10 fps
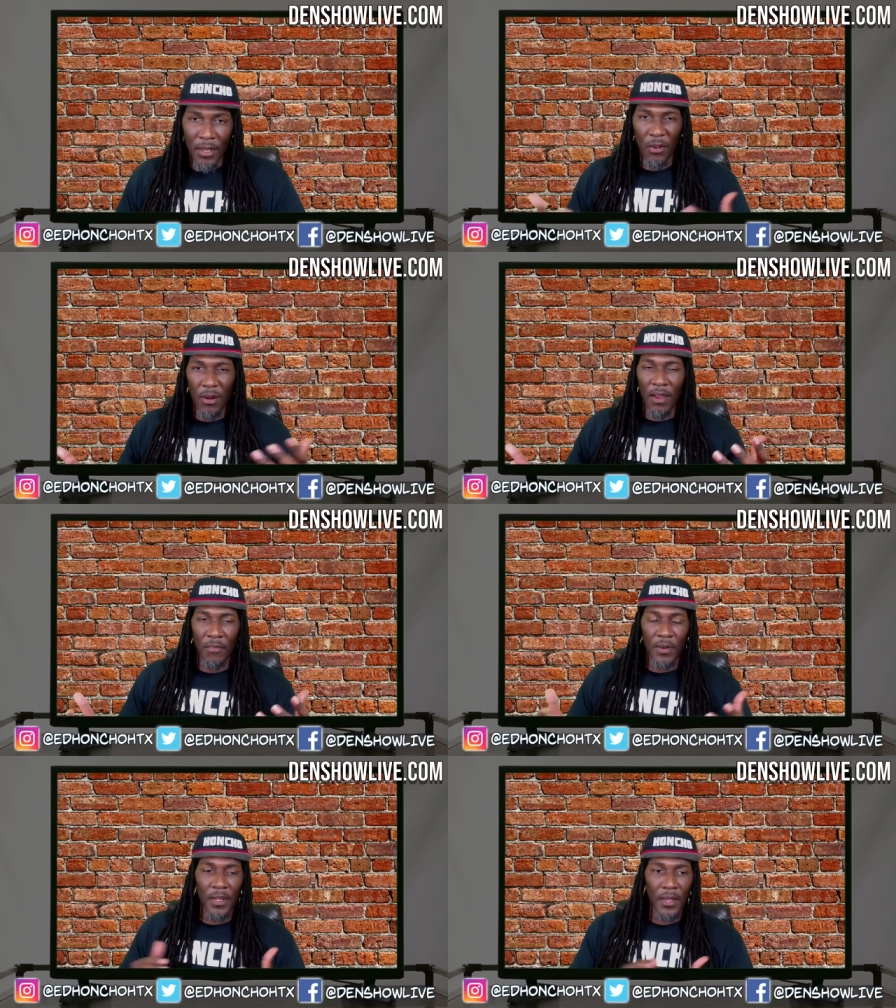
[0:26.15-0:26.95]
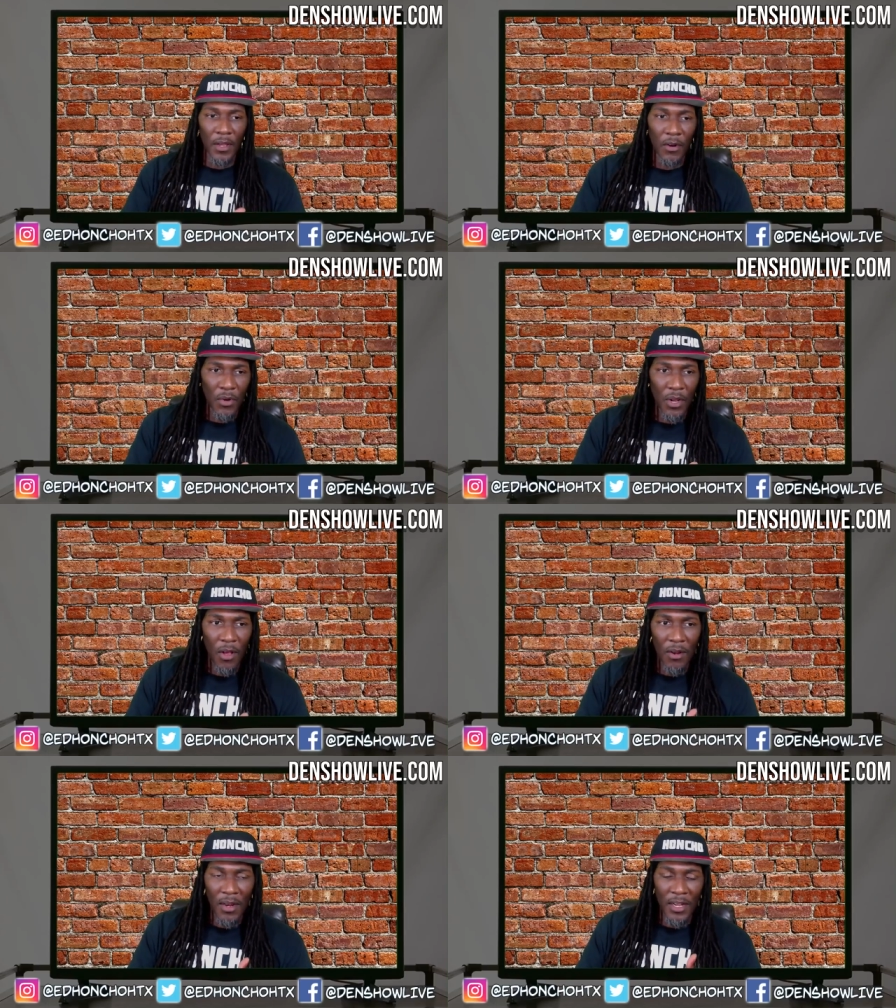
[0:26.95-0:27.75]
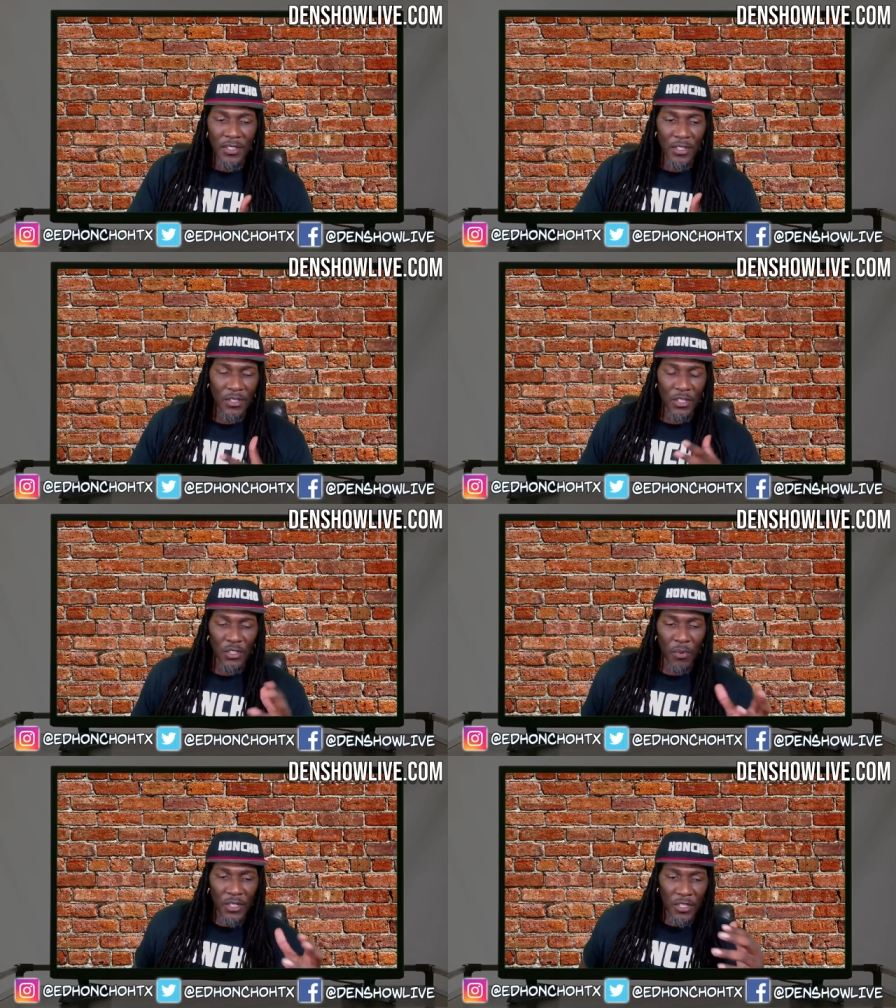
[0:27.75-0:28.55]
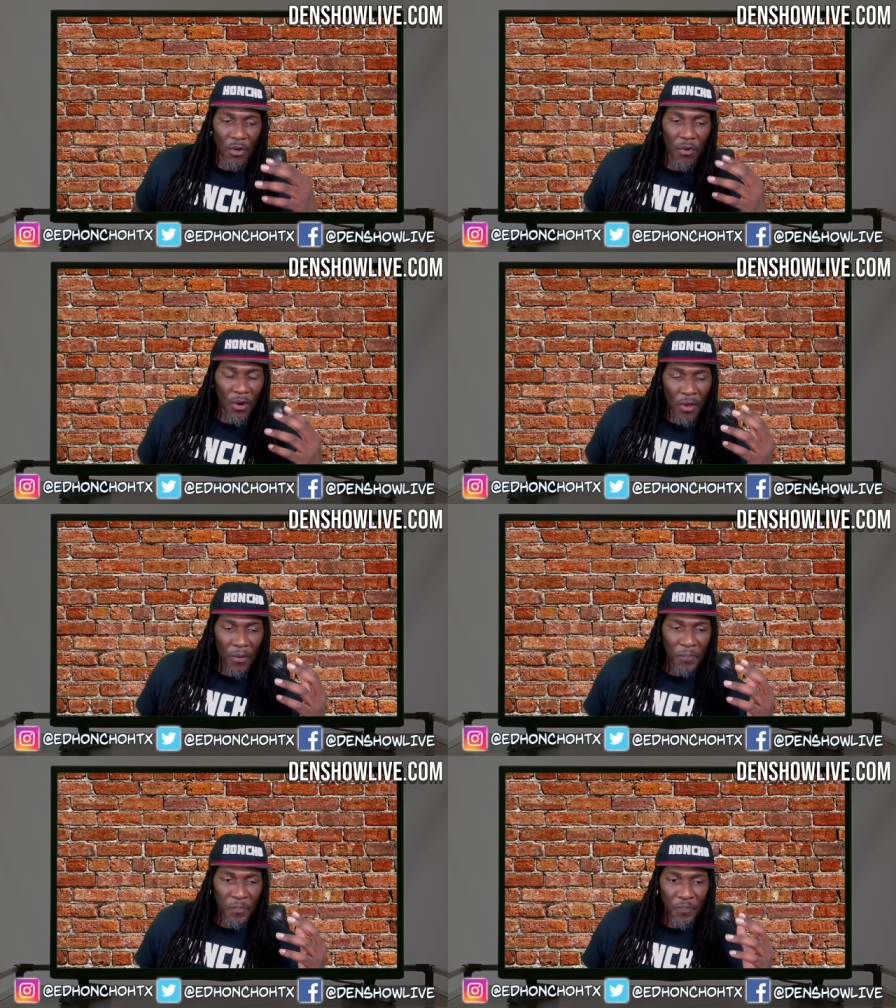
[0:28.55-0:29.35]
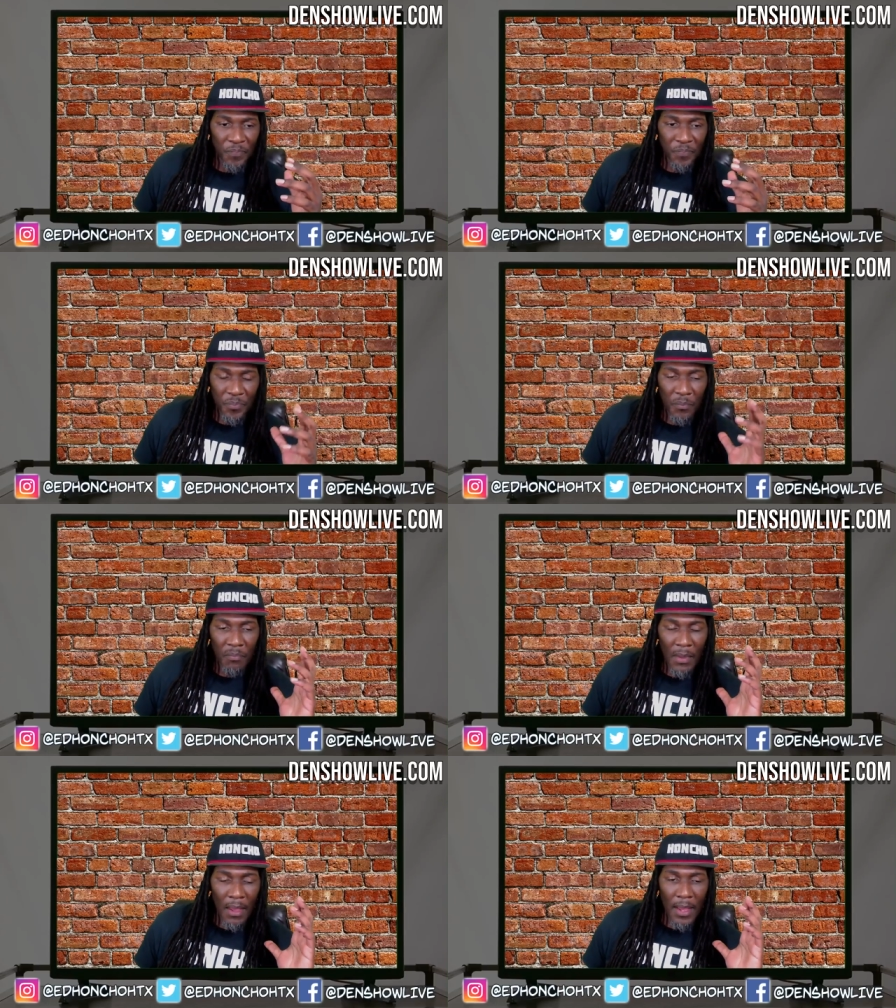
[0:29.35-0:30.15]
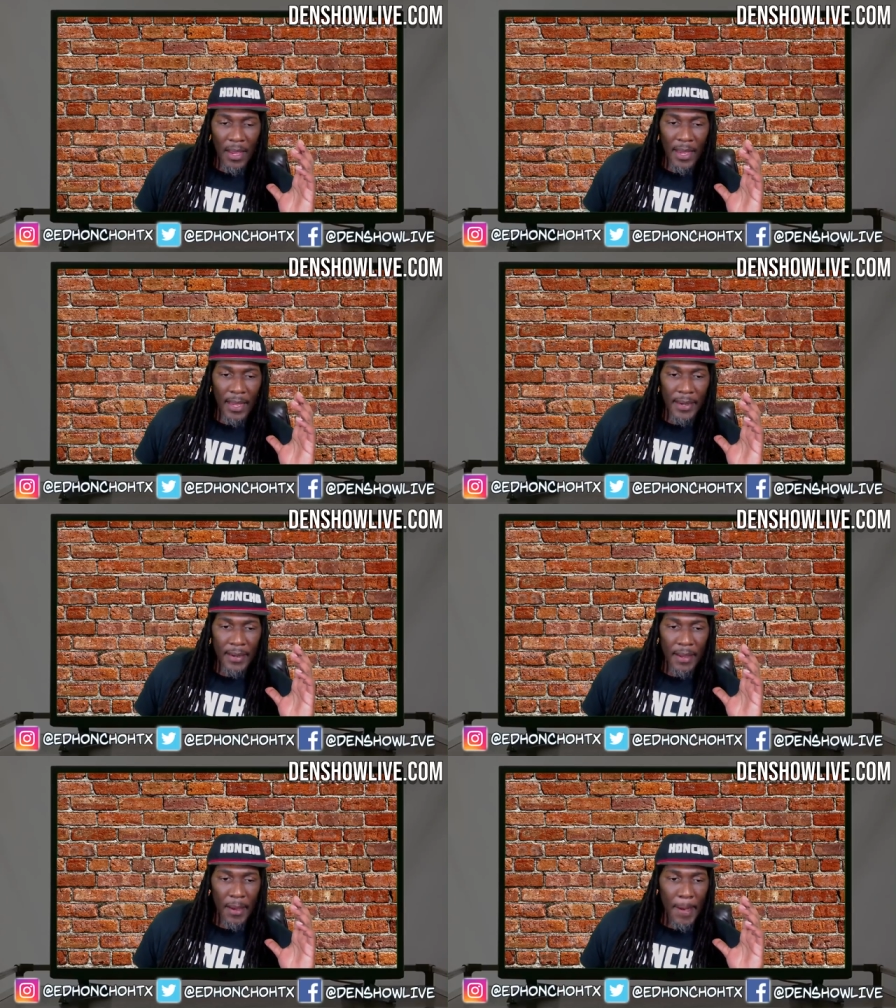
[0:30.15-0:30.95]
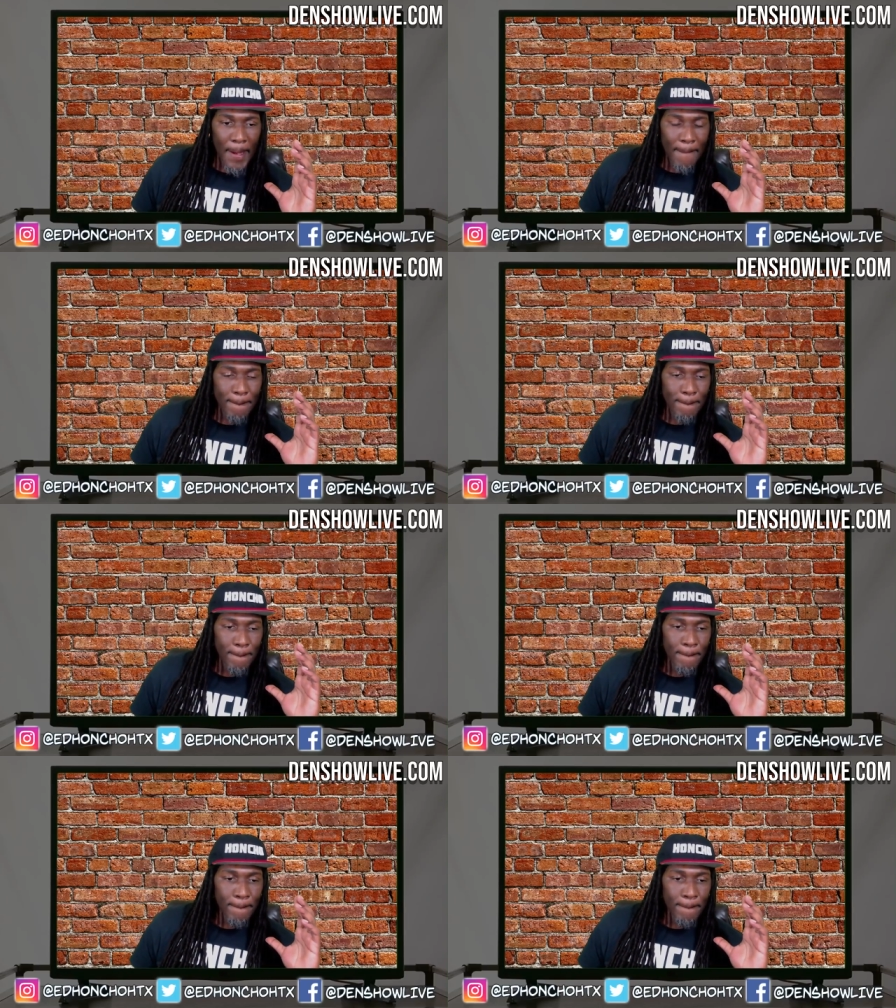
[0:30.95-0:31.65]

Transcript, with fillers: You know they're having the uh, recall election situation going on and um,